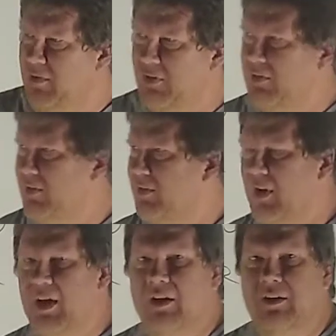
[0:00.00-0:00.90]
Just to
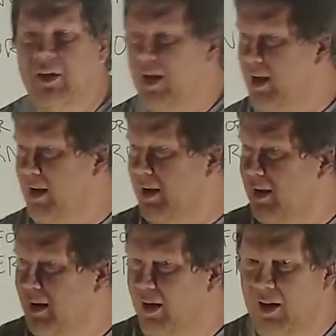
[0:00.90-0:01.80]
say,
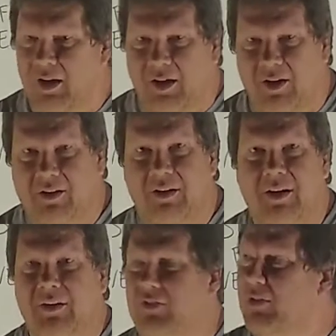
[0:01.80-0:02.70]
hey, all
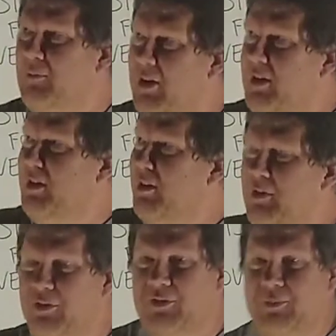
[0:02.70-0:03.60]
right, somebody
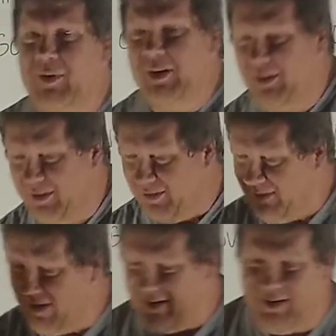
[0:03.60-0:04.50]
noticed me.
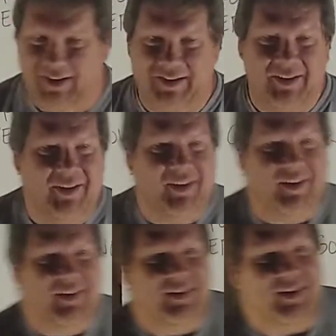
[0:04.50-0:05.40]
All right.
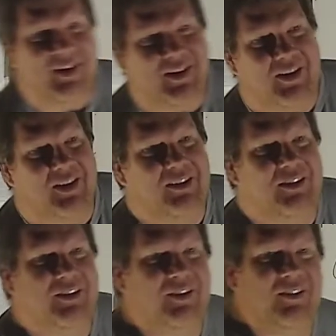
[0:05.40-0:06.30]
Yeah.
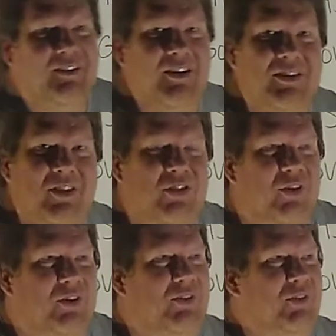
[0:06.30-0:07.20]
All right. The
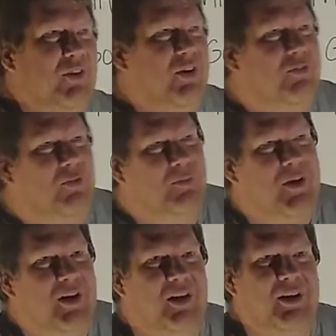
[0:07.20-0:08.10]
thugs are here for
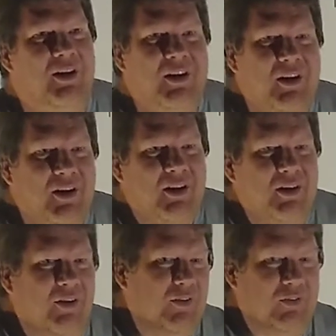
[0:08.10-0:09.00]
me.
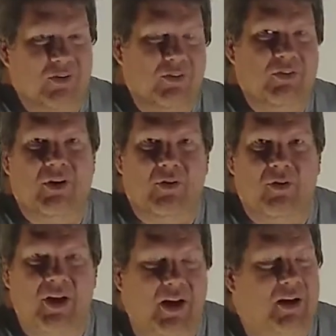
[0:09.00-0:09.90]
As long as they
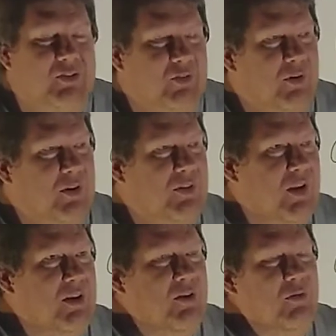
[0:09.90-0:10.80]
don't actually
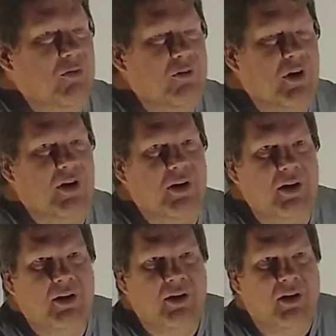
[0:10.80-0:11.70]
take you away.